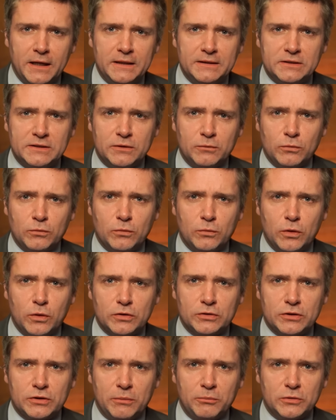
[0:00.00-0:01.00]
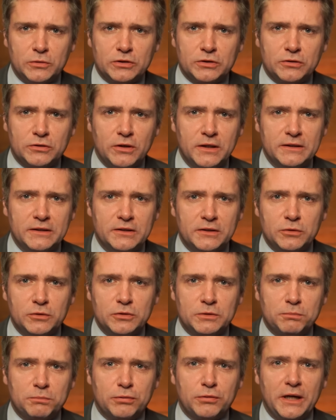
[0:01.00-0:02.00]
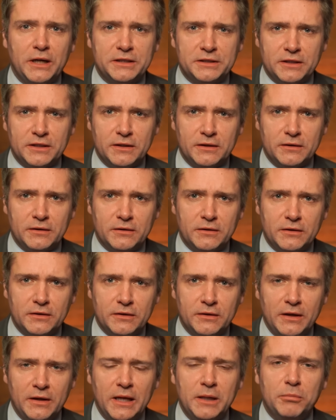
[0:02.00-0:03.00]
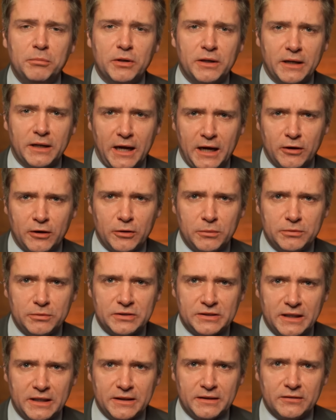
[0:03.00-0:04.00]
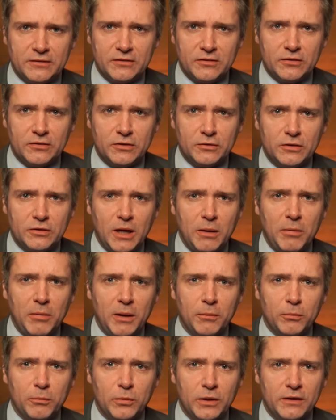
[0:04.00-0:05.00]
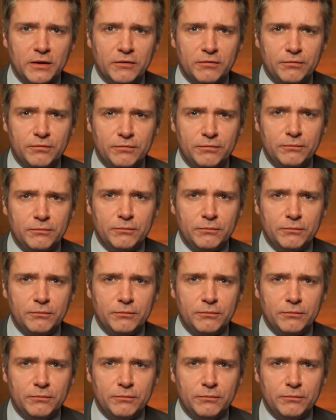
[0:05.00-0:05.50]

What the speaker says: Is that what Trump was trying to do was pressure the neighboring Arab states to come up with